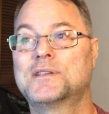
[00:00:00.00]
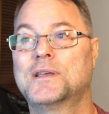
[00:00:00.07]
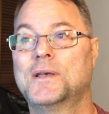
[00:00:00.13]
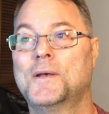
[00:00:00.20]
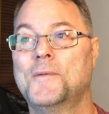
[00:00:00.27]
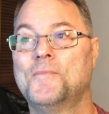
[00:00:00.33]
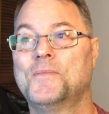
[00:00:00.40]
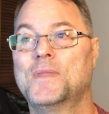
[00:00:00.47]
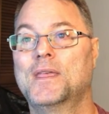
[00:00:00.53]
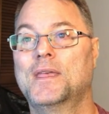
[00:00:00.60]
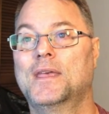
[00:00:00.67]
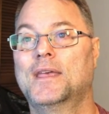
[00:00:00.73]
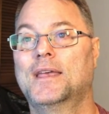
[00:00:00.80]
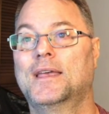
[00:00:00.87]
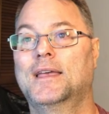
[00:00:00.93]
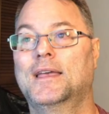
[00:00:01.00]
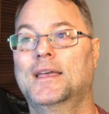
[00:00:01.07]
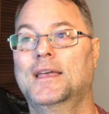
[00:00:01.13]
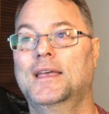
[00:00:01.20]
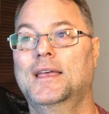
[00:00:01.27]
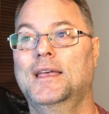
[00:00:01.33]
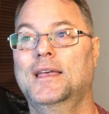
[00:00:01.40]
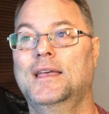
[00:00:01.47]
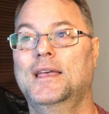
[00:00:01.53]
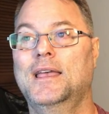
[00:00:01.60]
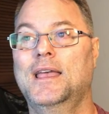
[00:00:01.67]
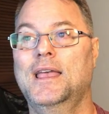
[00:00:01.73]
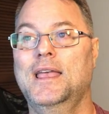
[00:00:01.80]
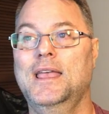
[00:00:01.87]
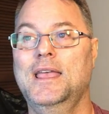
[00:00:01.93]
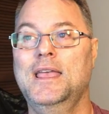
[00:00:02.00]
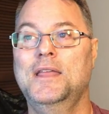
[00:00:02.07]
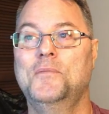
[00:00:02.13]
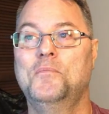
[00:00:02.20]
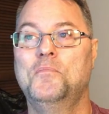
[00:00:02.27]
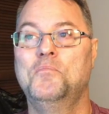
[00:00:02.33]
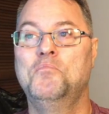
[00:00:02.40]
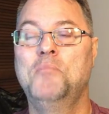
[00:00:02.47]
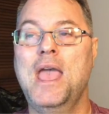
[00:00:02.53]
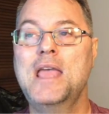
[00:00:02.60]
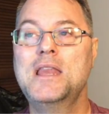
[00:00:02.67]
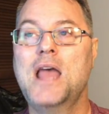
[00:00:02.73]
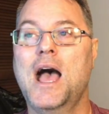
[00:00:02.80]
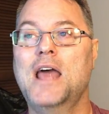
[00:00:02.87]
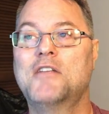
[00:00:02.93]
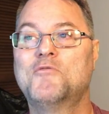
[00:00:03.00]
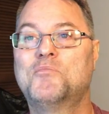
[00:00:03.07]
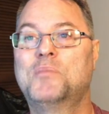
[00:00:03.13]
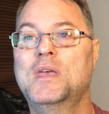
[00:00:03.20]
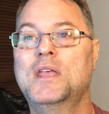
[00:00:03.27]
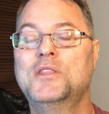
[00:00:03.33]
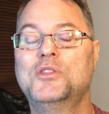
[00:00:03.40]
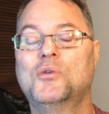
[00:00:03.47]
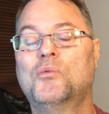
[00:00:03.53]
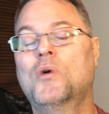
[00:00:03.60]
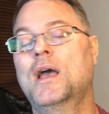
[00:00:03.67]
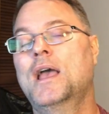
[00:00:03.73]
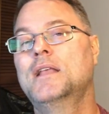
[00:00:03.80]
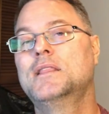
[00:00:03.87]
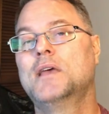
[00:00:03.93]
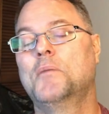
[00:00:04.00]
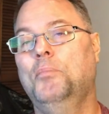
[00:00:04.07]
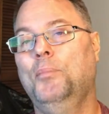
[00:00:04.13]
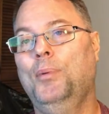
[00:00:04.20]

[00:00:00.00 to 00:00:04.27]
It may not have been the way that Paul would have liked